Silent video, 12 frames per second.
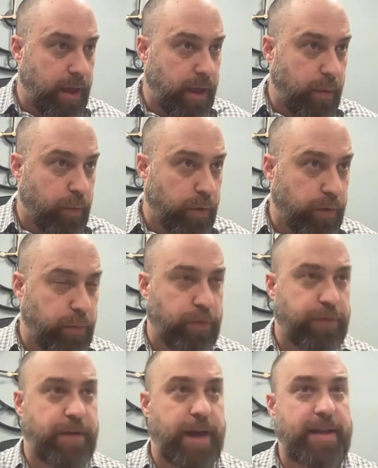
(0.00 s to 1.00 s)
we'll
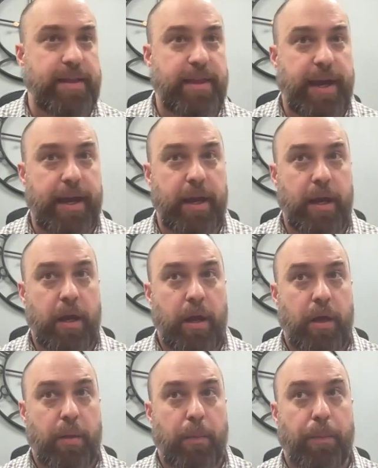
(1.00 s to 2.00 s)
find that
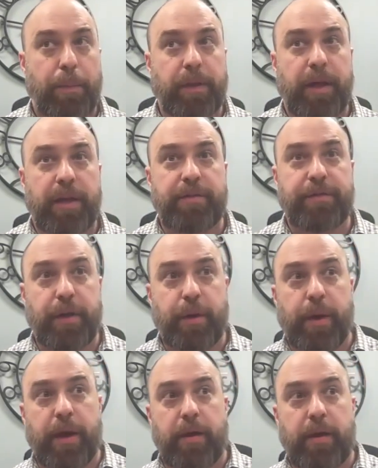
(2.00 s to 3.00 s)
blood
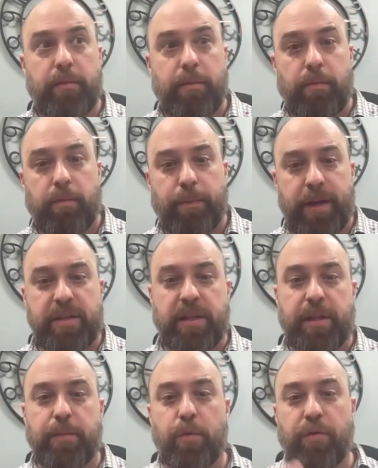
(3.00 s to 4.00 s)
flow and
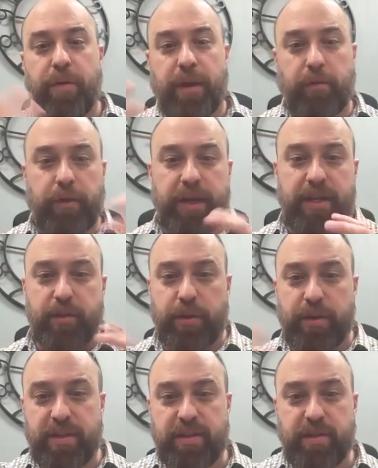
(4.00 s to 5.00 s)
basically moving
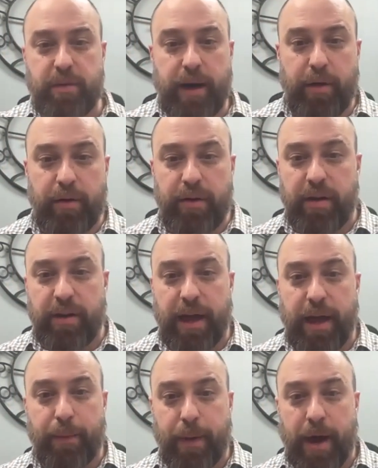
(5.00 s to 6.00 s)
resources around
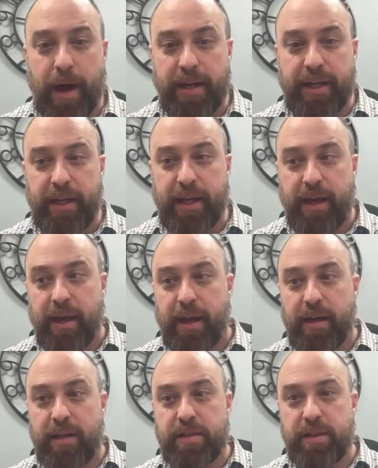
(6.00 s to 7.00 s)
that body
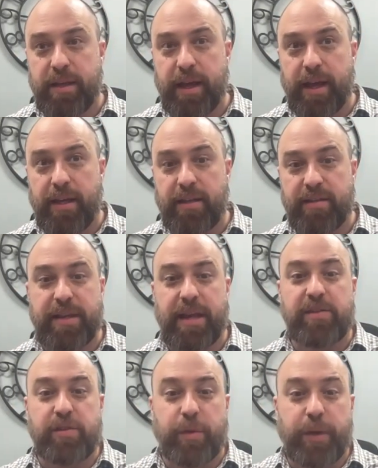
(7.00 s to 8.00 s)
is a
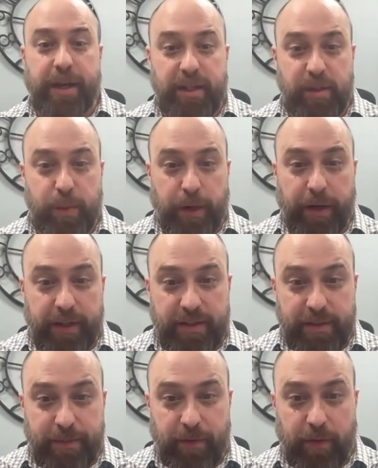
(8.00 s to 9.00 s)
sensory
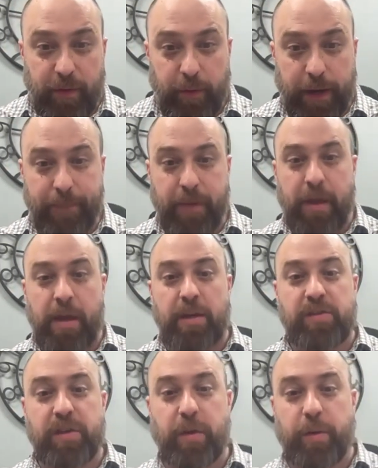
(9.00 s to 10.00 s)
experience, right?
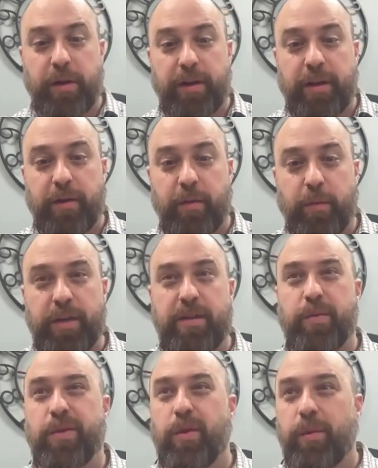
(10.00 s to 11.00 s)
So we
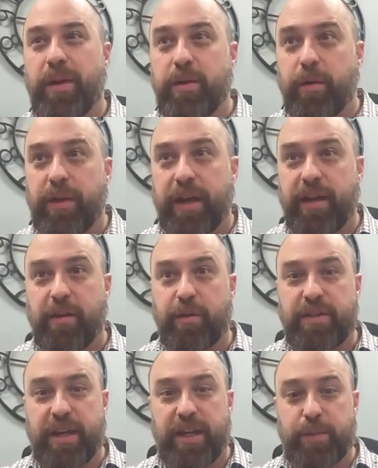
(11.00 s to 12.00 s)
normally don't think of those
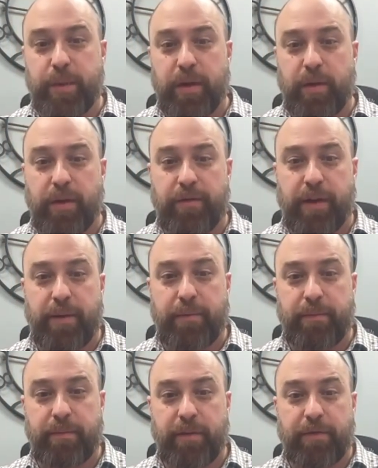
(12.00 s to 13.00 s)
things, but if
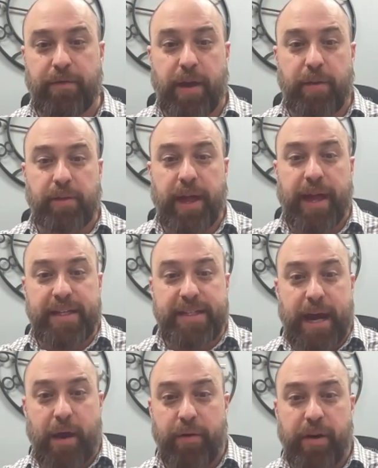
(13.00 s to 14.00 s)
I'm laying
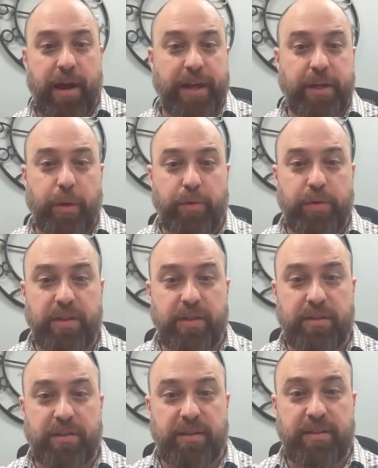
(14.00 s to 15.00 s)
down and I go to
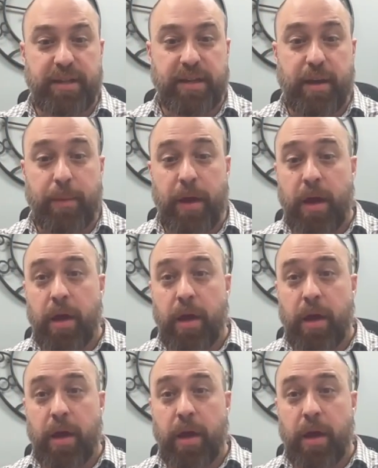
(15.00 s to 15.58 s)
sit up,